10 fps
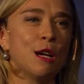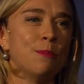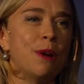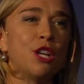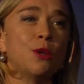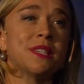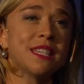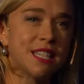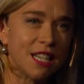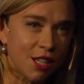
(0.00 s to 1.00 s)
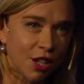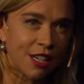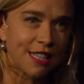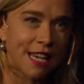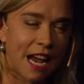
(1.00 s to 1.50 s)
But you still are
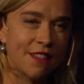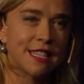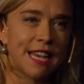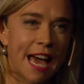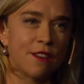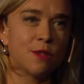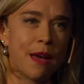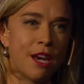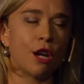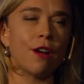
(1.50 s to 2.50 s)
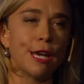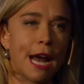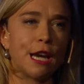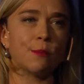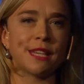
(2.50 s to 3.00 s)
inside the stat of spending around
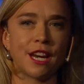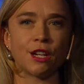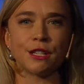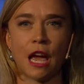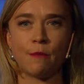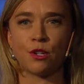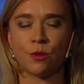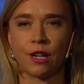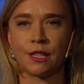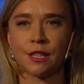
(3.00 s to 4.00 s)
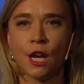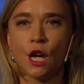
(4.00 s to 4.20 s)
90% of your time indoors.